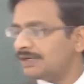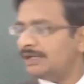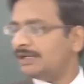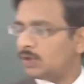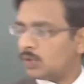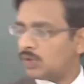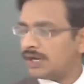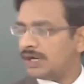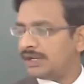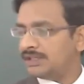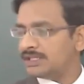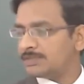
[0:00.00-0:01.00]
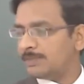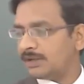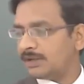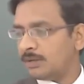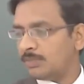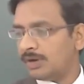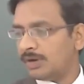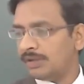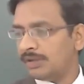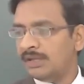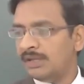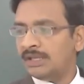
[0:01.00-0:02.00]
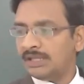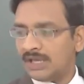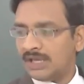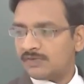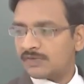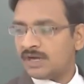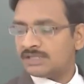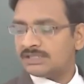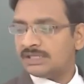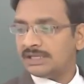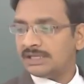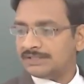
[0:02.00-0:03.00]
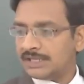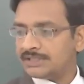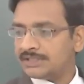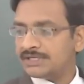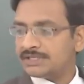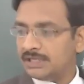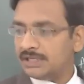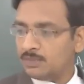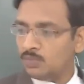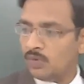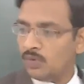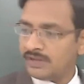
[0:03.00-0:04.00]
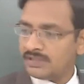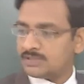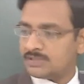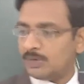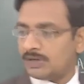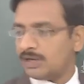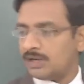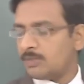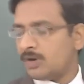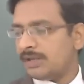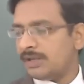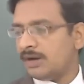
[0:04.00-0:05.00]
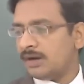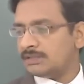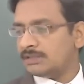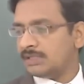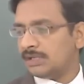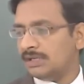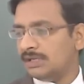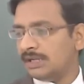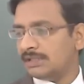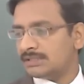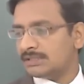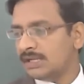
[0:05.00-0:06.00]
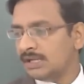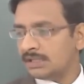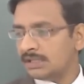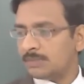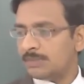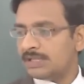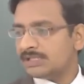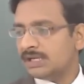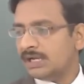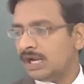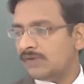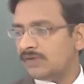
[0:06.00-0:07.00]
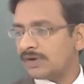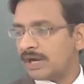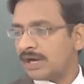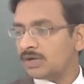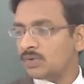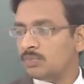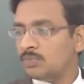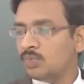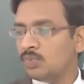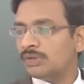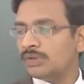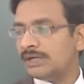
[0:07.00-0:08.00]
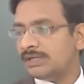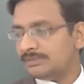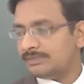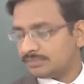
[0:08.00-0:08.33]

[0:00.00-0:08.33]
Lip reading: in rotating this particular body. F cos theta is essential in moving this particular body horizontally like this. That means it will try to move that